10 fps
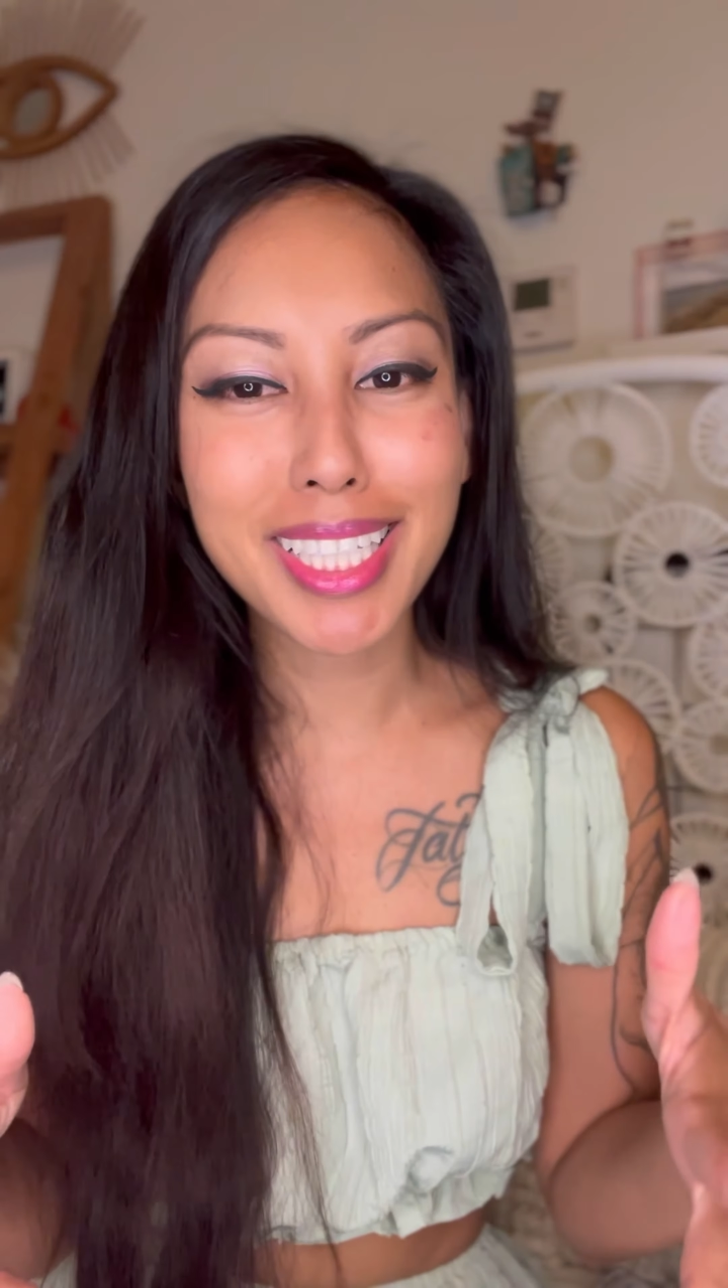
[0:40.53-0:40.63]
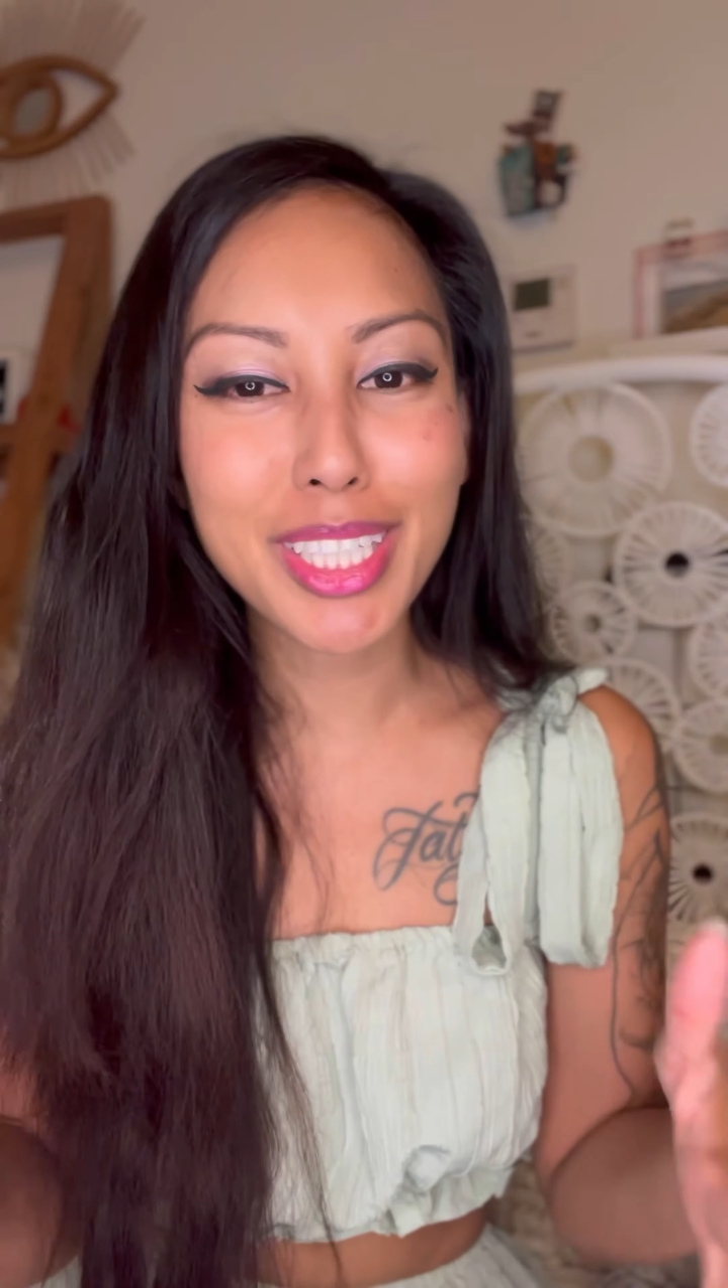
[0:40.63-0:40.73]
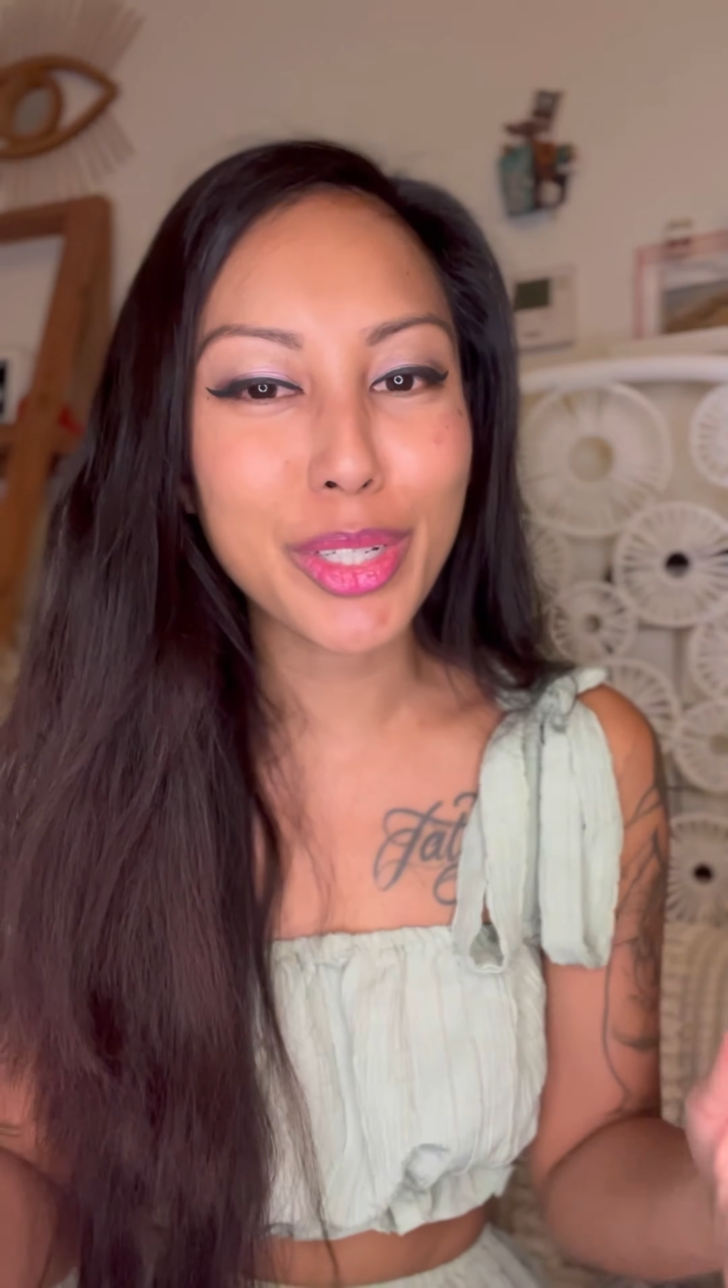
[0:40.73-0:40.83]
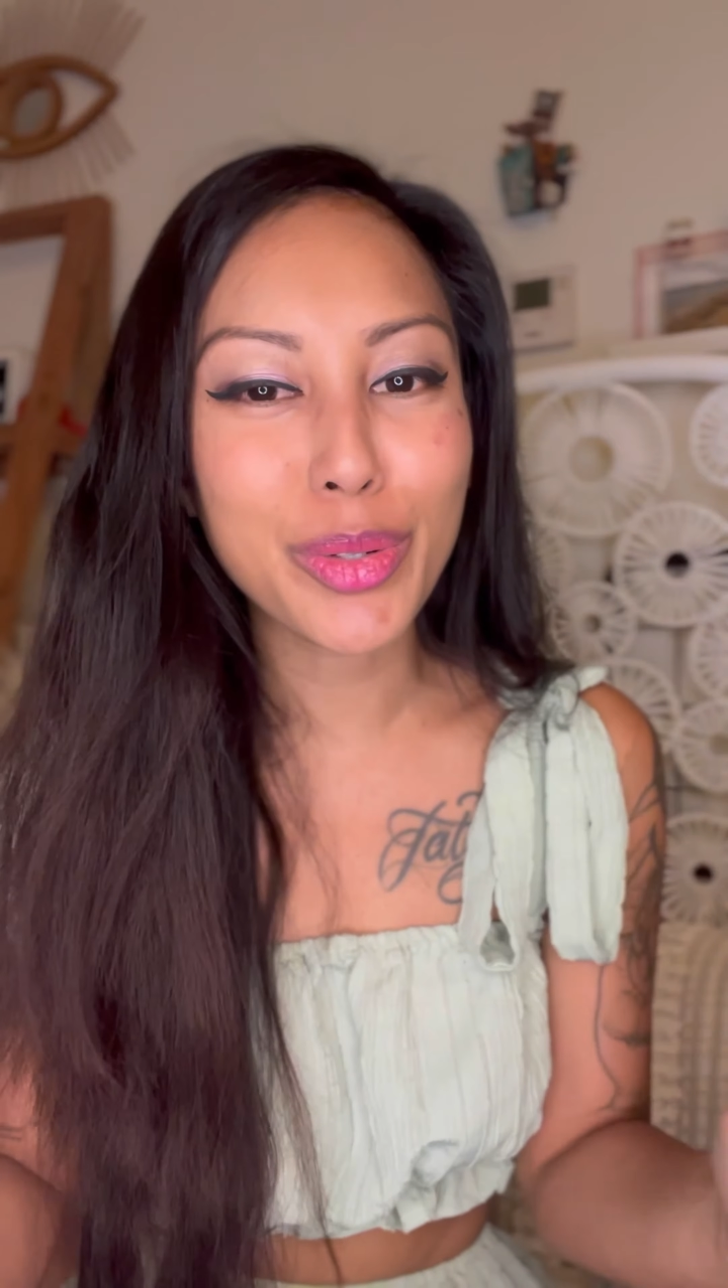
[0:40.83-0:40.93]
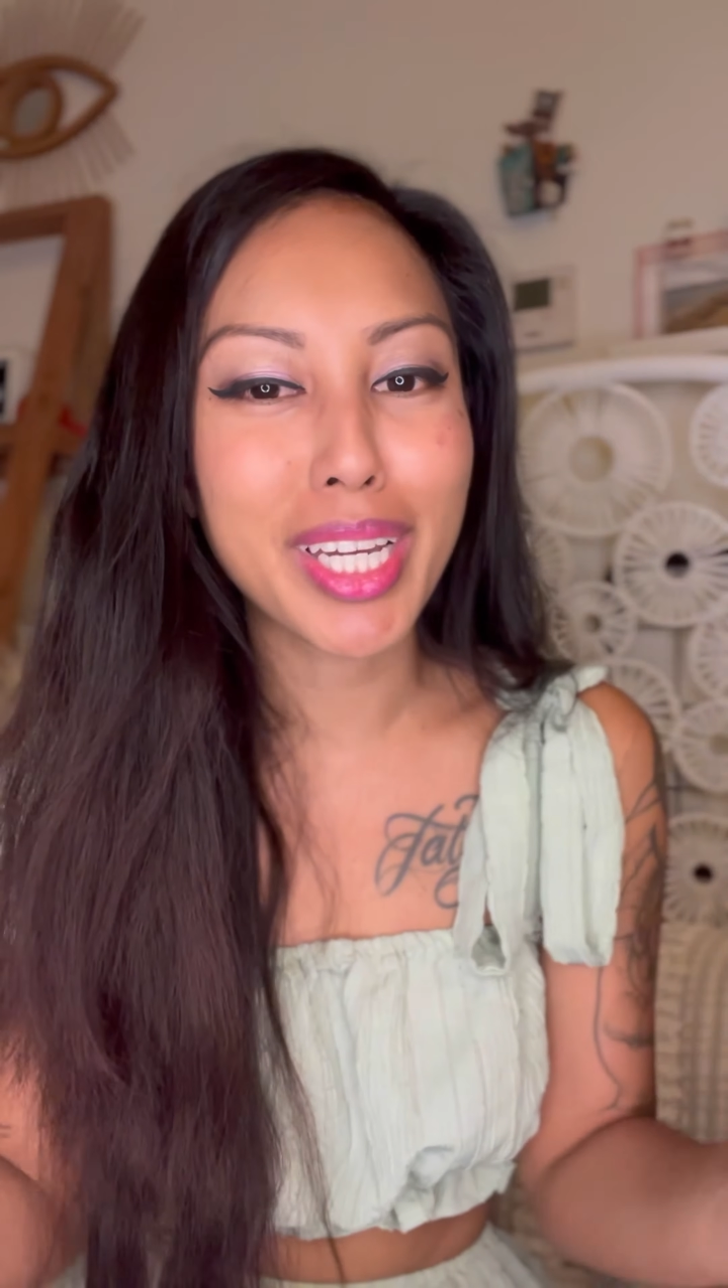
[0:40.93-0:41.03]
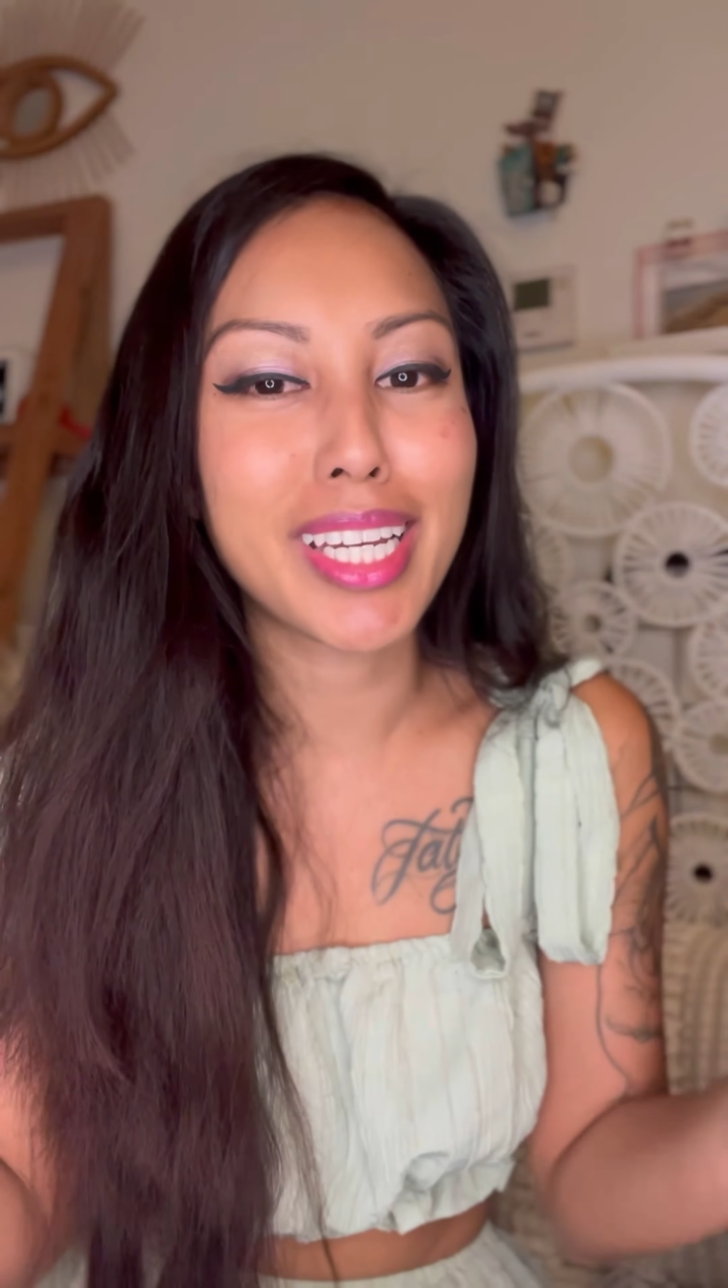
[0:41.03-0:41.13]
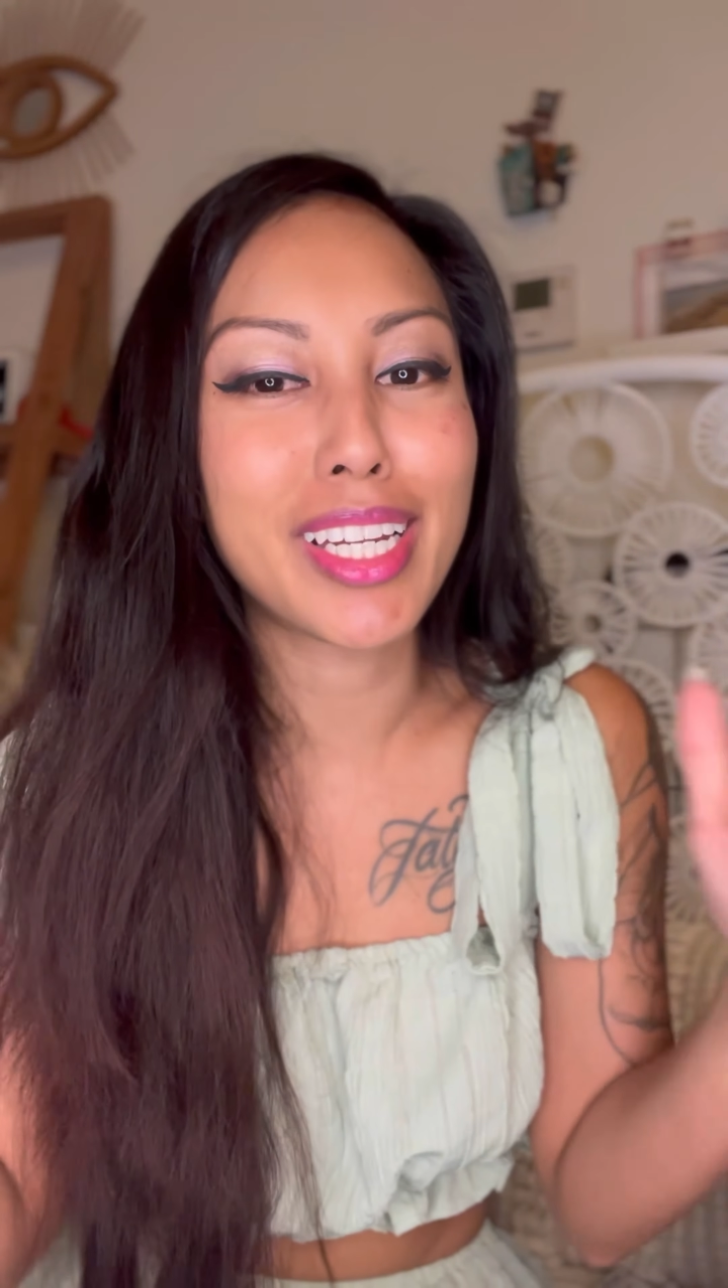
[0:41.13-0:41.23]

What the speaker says: in creating an